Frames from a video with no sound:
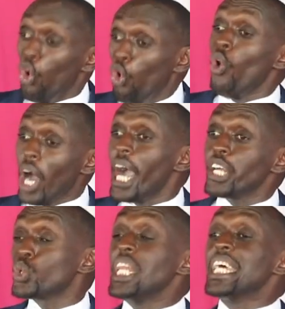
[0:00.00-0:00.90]
who
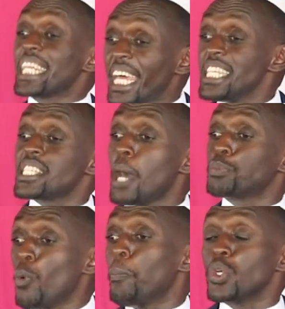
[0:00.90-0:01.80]
actually rise
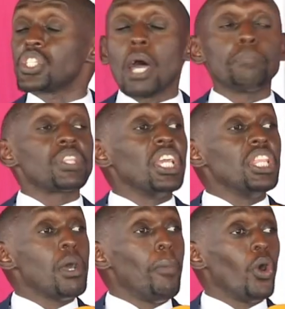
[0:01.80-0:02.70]
up to put something
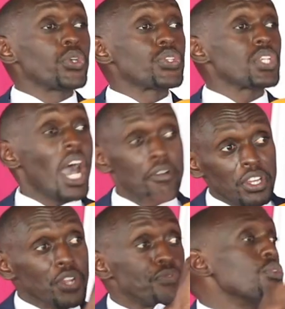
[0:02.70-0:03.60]
in the box, are
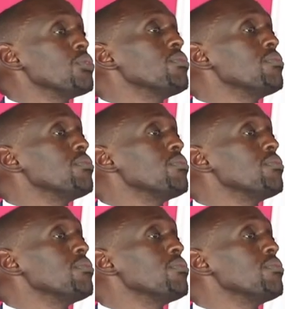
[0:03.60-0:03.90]
very few.